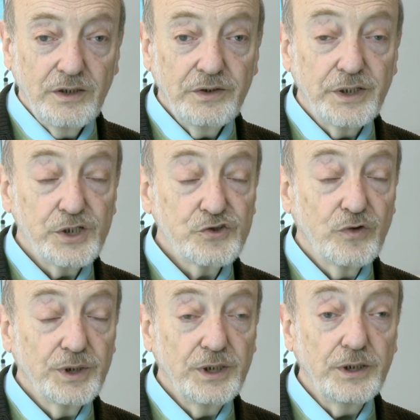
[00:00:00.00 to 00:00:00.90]
there is
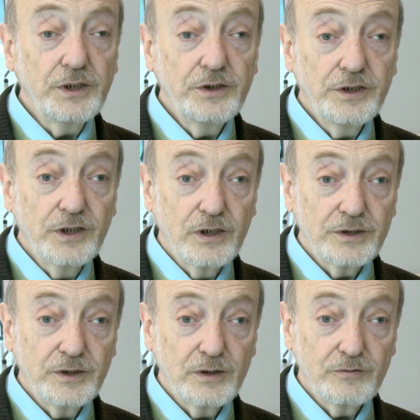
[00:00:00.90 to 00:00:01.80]
one in India,
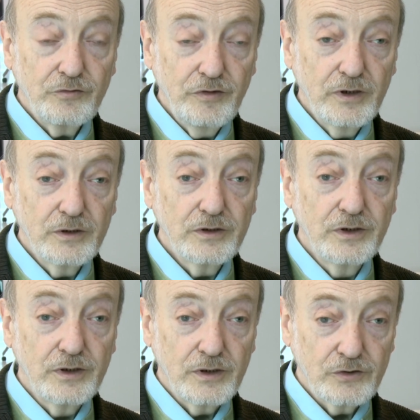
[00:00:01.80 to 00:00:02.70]
the
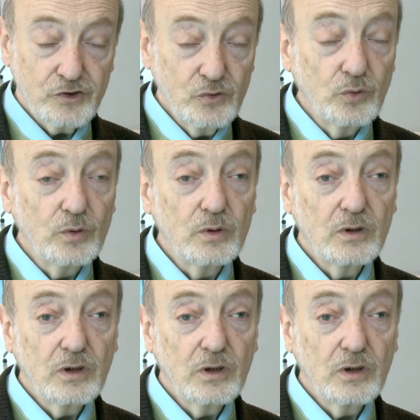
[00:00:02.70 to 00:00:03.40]
Field School